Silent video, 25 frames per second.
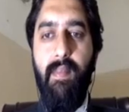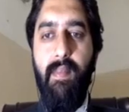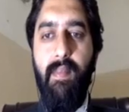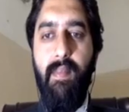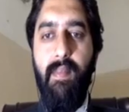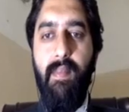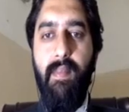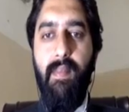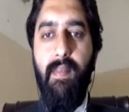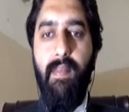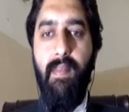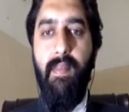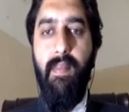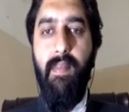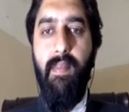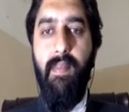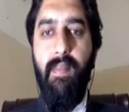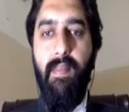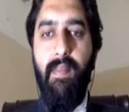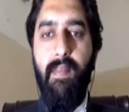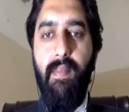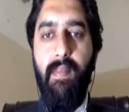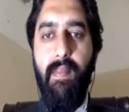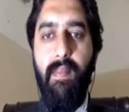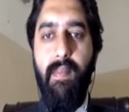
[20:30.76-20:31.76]

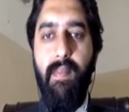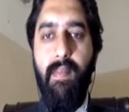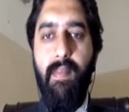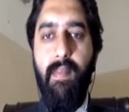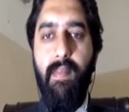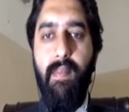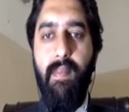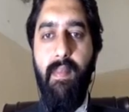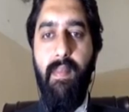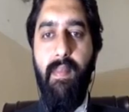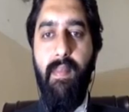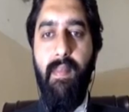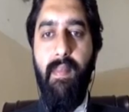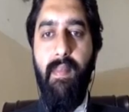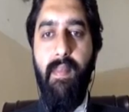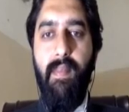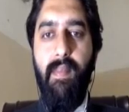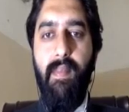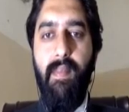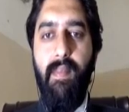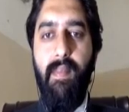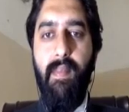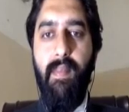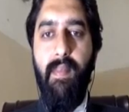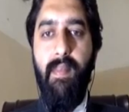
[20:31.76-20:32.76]

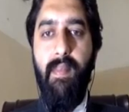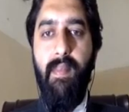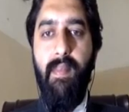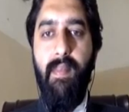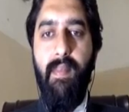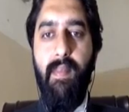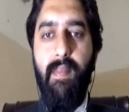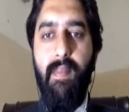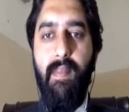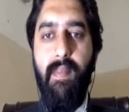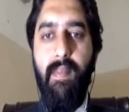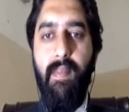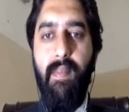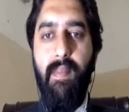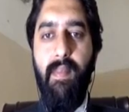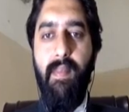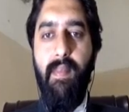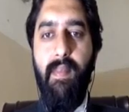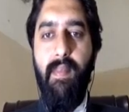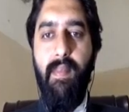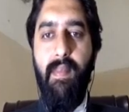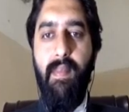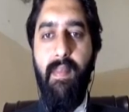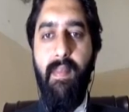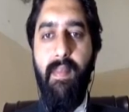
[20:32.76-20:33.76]

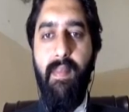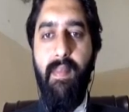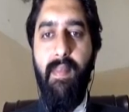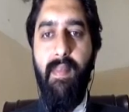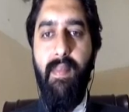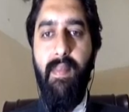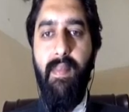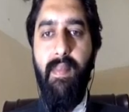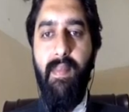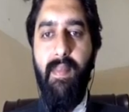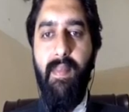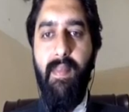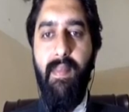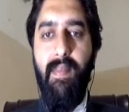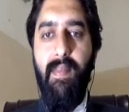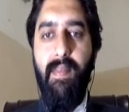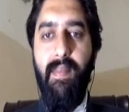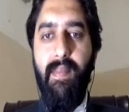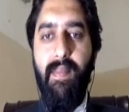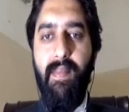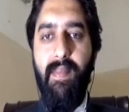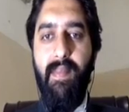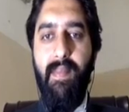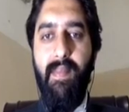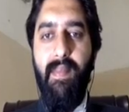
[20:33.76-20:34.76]

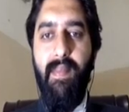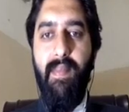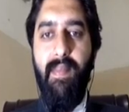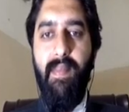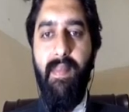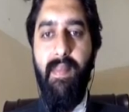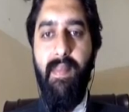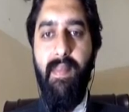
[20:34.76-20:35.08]
[no speech]